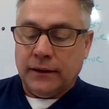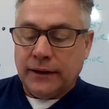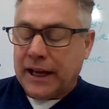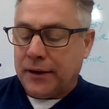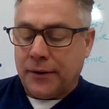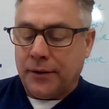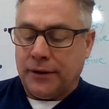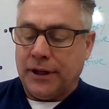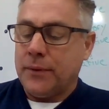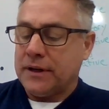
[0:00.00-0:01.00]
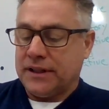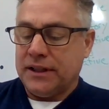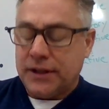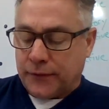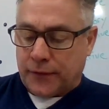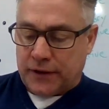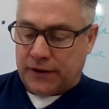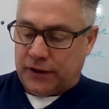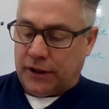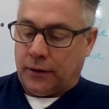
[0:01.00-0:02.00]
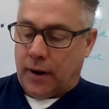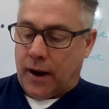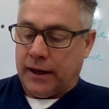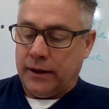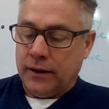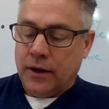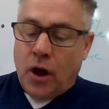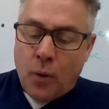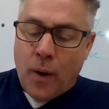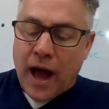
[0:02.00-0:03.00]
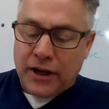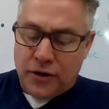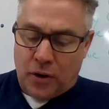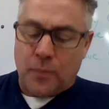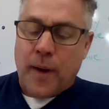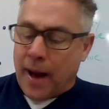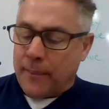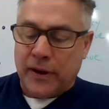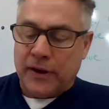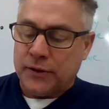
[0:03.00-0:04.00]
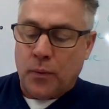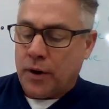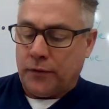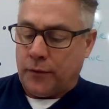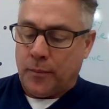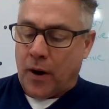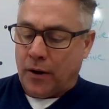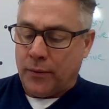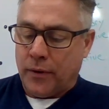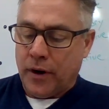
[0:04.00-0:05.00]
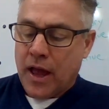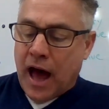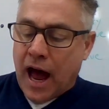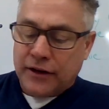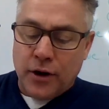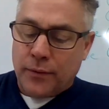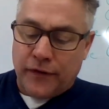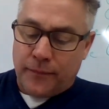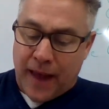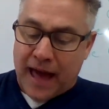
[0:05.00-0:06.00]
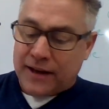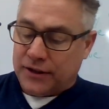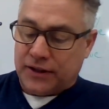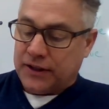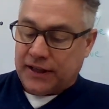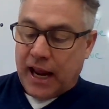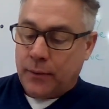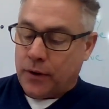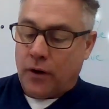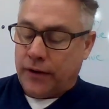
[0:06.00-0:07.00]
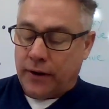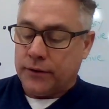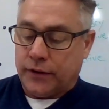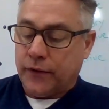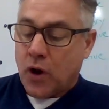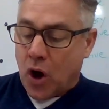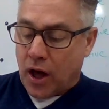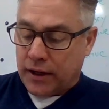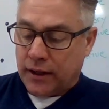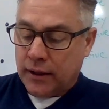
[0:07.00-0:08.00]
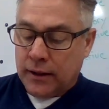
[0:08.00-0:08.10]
"Late or early, what's the difference?" she cried. "Oh, I know, Papa is a wonderful borrower. I know we've managed to stay when all the others have gone.